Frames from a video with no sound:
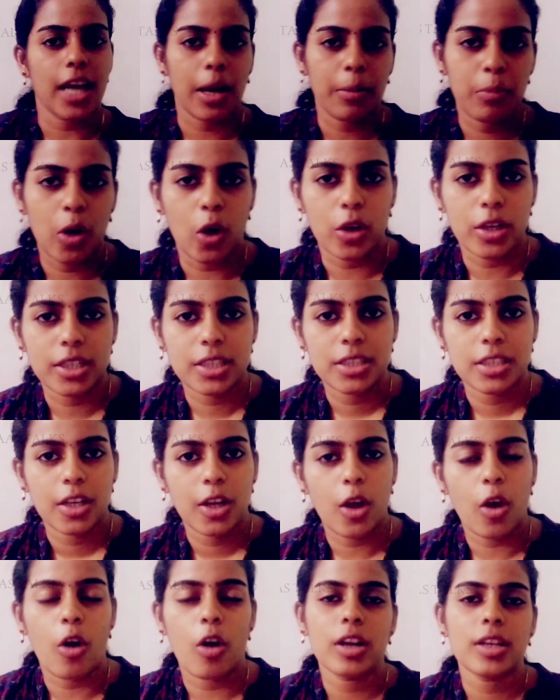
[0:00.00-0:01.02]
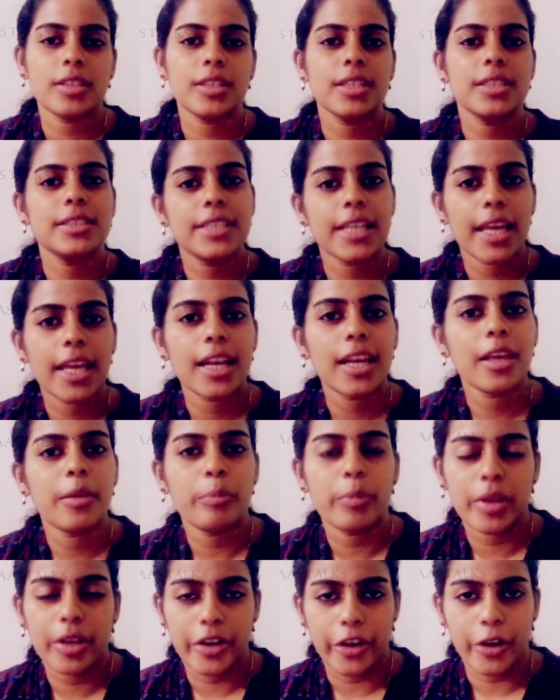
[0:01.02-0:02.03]
tabloid called the
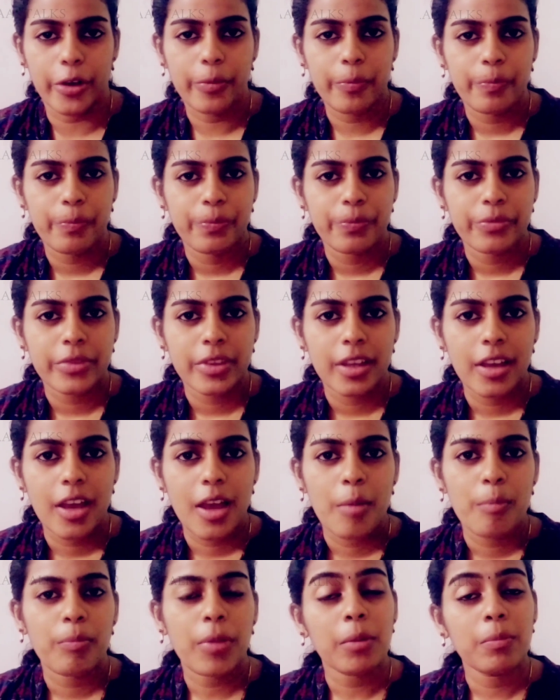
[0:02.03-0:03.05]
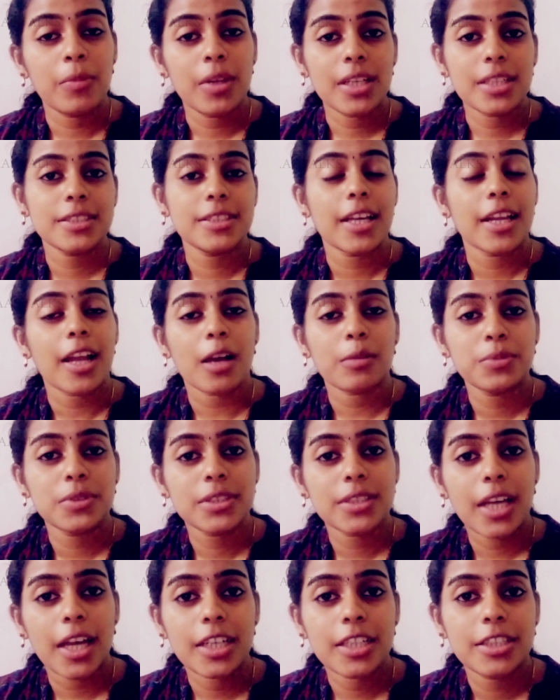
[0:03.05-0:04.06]
Daily Mirror published an
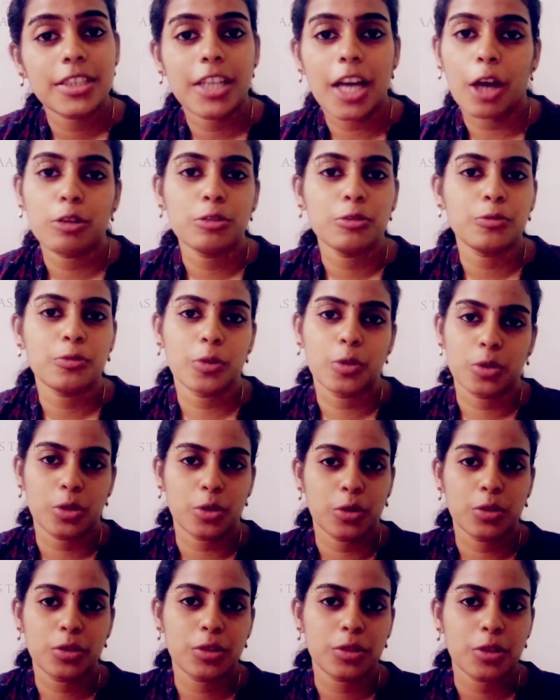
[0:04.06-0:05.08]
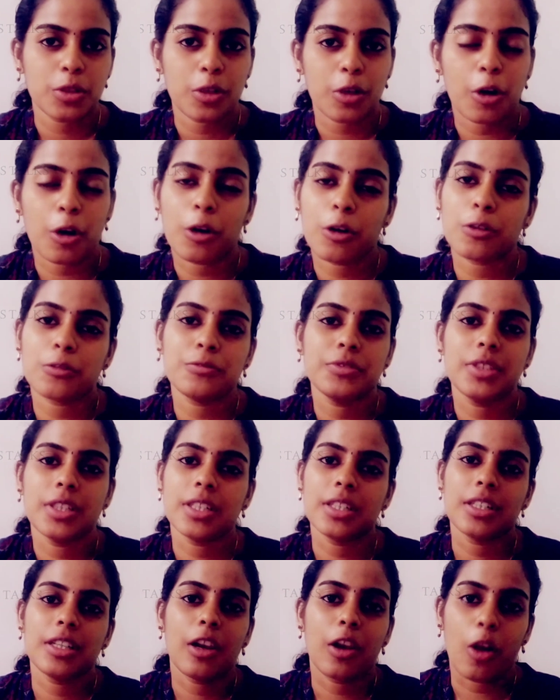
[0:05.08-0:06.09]
upside-down photos of
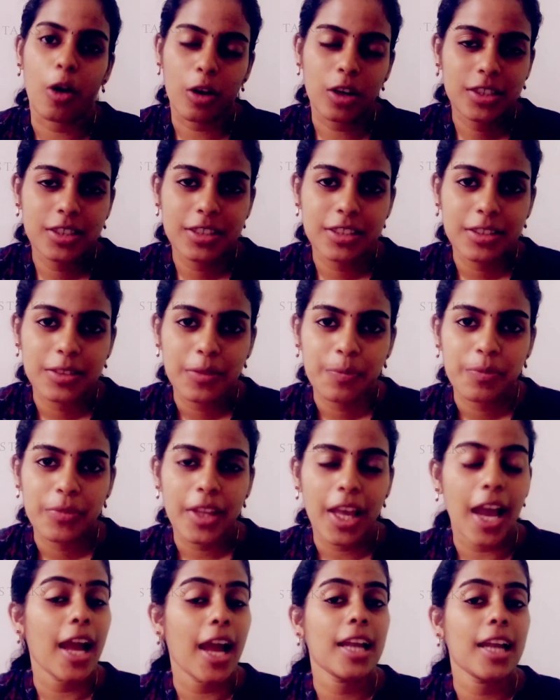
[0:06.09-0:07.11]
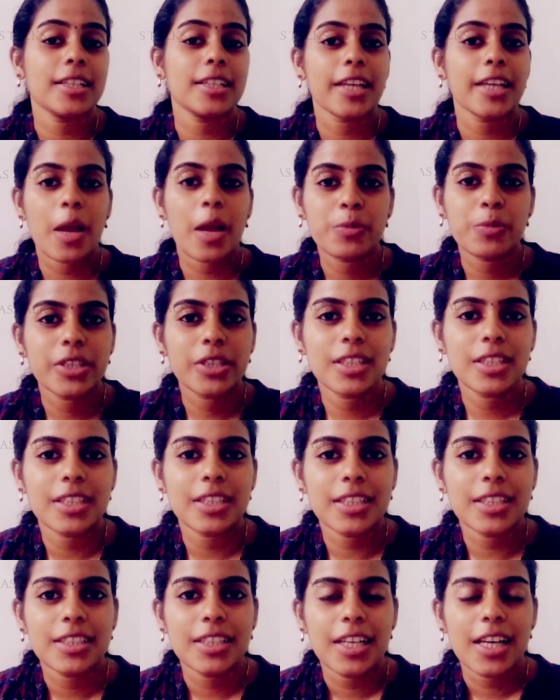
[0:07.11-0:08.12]
the Lords and
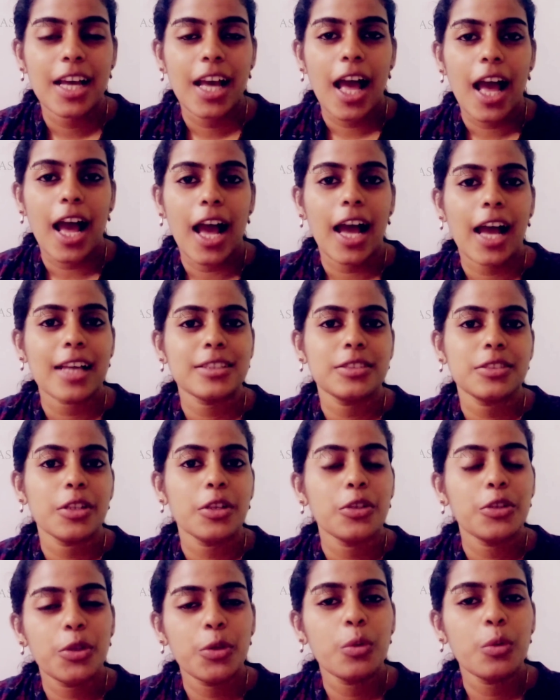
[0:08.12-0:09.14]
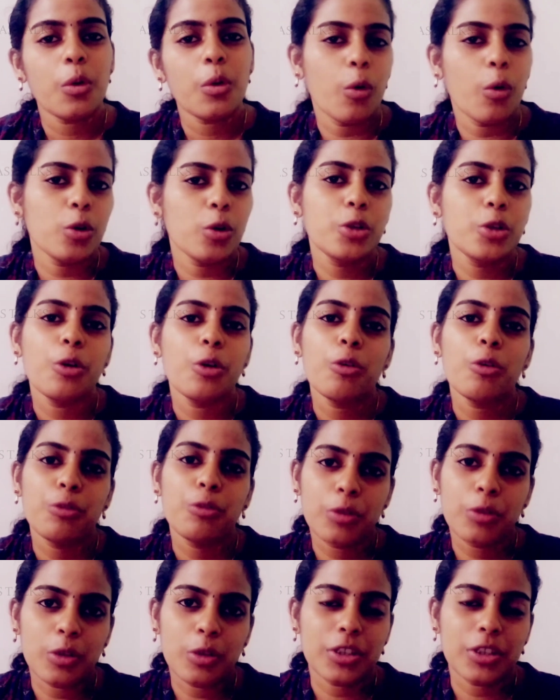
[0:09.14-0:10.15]
captioned it as "You Old
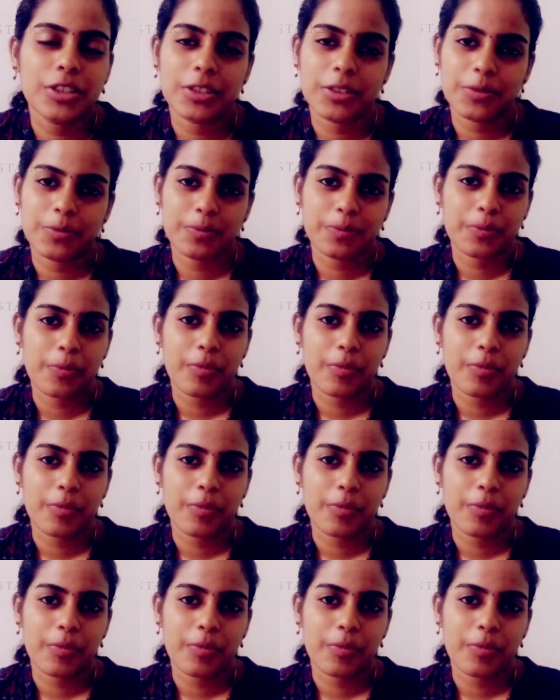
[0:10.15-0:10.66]
Fools."